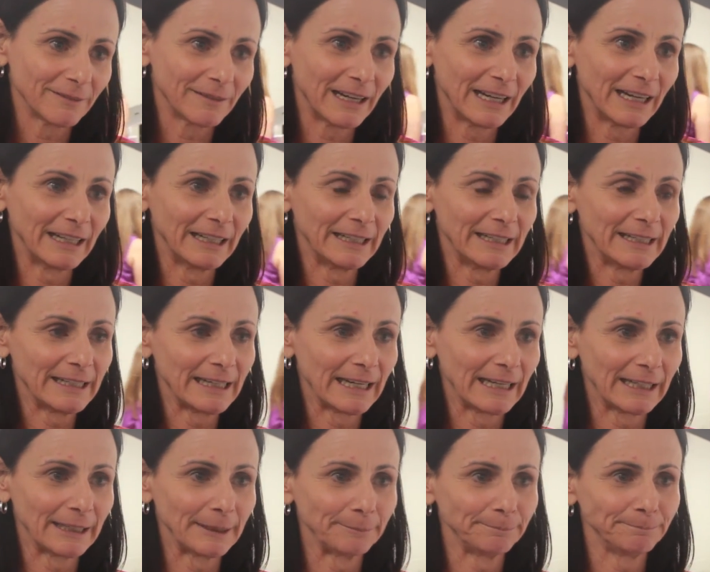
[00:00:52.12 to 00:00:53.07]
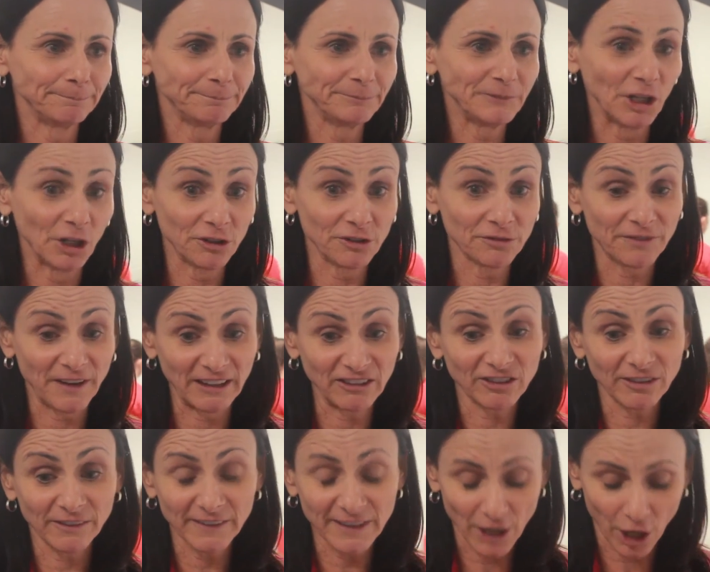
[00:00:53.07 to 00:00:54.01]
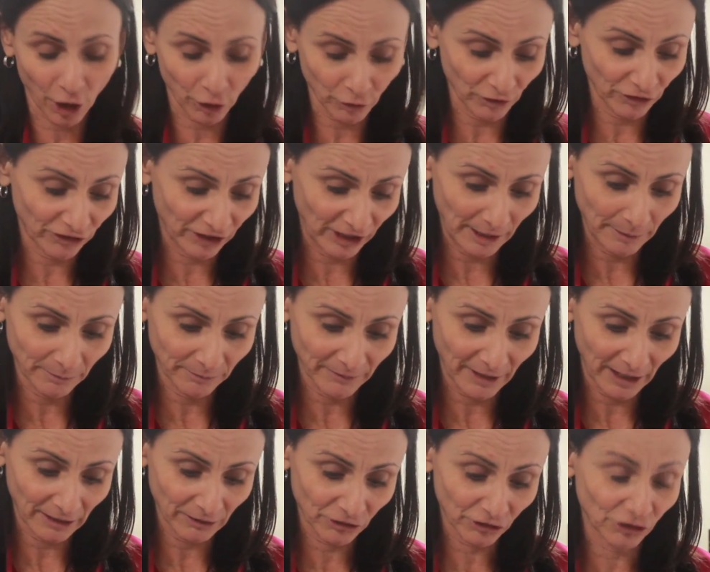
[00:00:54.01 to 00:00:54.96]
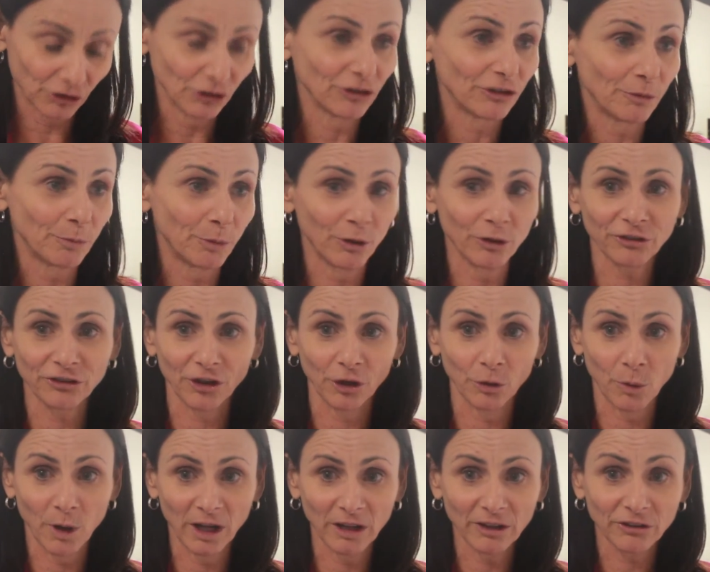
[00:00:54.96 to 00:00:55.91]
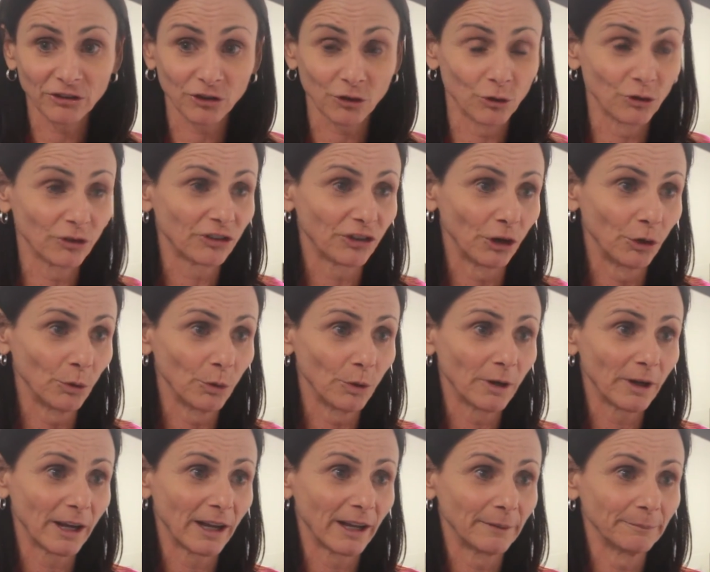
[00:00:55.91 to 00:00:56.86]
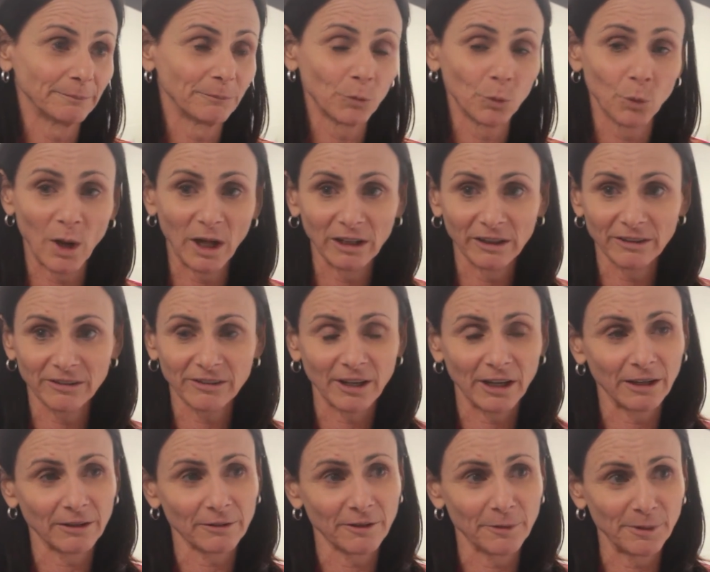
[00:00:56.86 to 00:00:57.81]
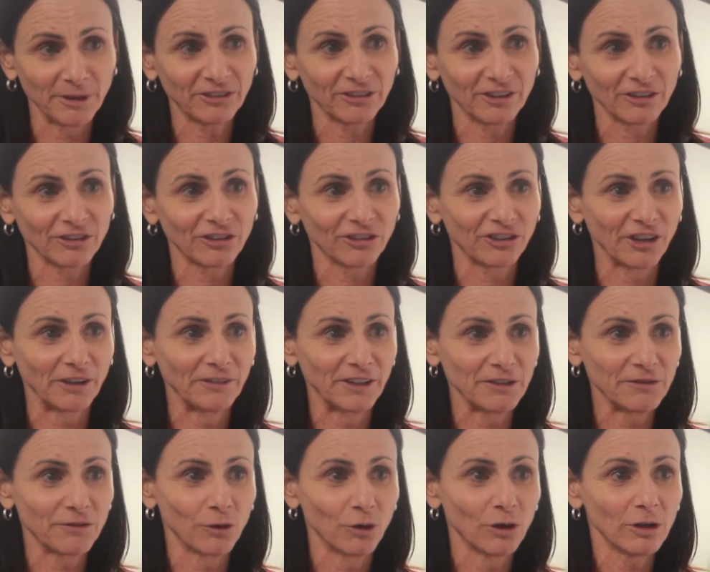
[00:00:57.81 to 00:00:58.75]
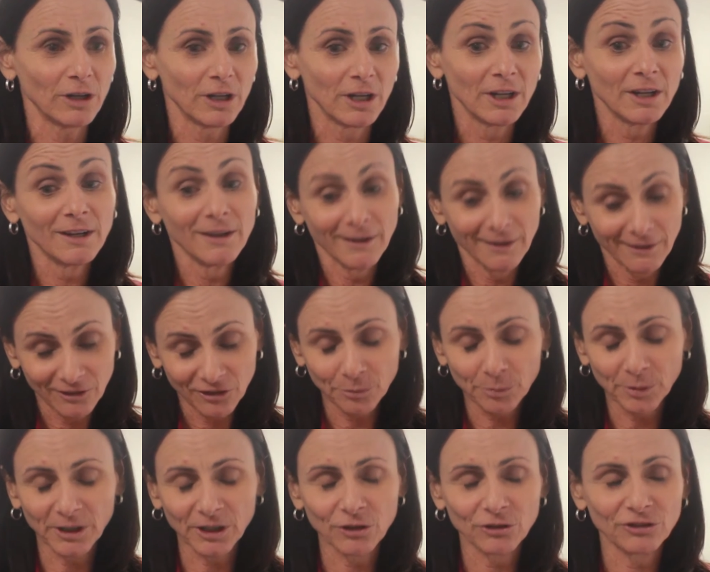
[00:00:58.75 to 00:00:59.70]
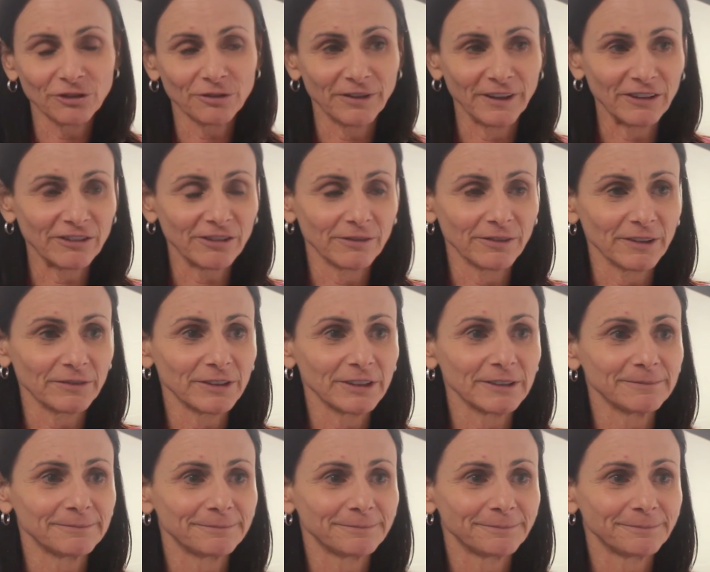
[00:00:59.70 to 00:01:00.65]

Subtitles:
and, you know, defensively to hold a team that shoots the ball so well and scores so well as the Mystics are 74. It's a pretty good defensive effort.